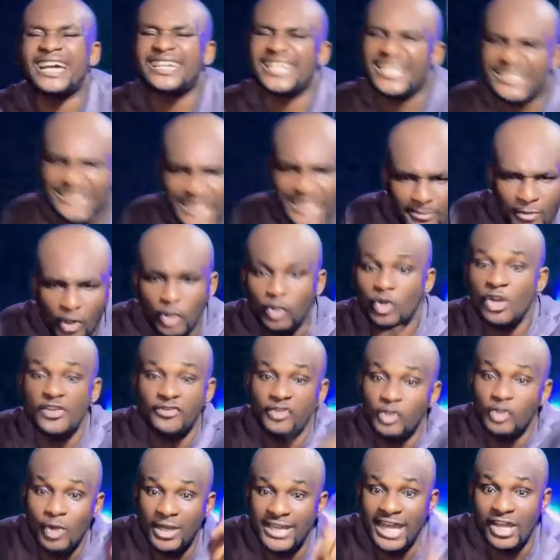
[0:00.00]
to enter an exam or
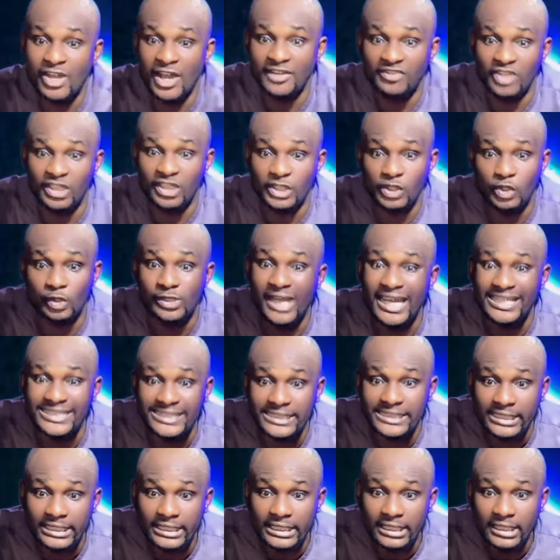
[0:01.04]
knowing full well that you have nothing to
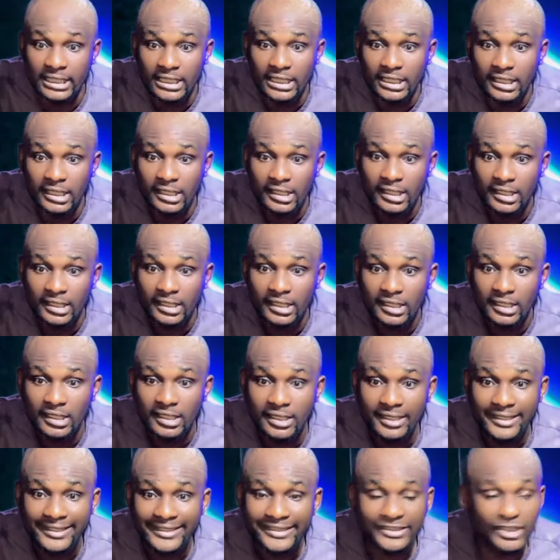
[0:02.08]
write.
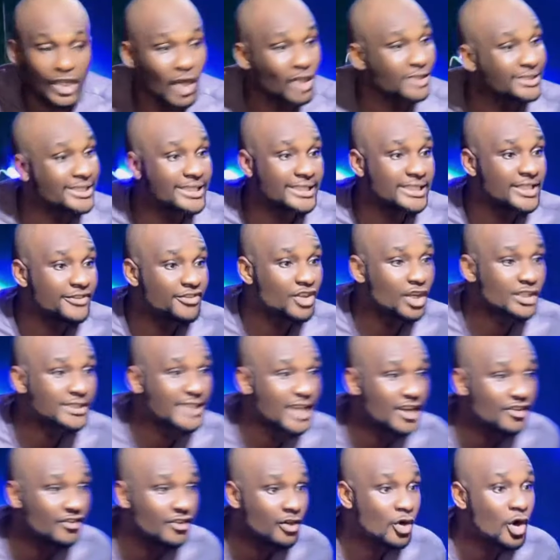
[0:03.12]
Don't deceive
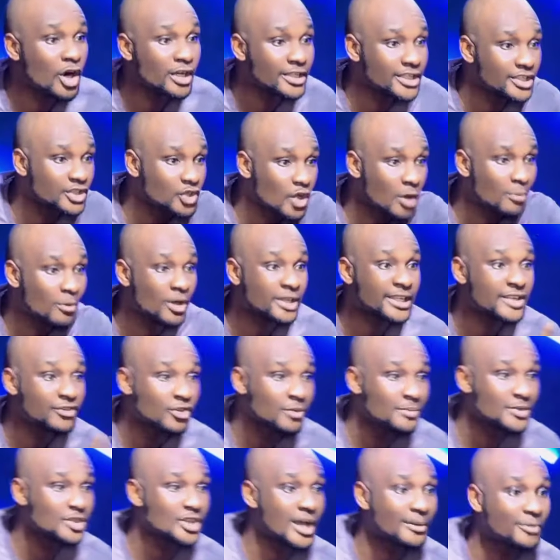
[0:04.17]
yourself. God is not
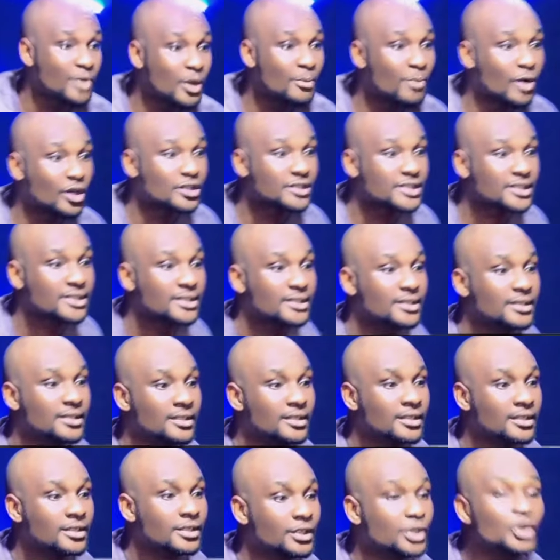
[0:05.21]
mocked. Even me too, I'm not mocked.
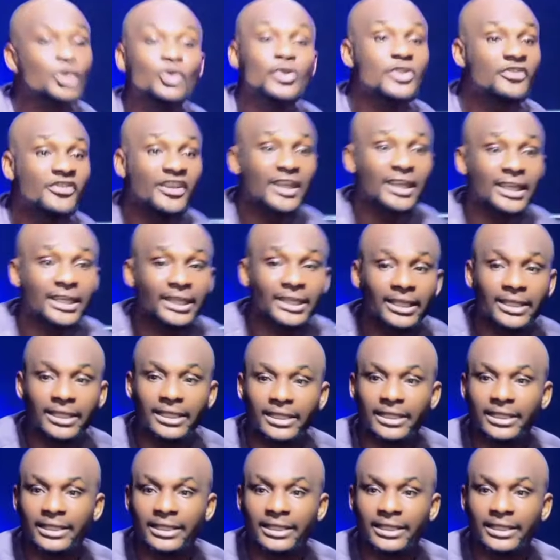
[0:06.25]
You will fail.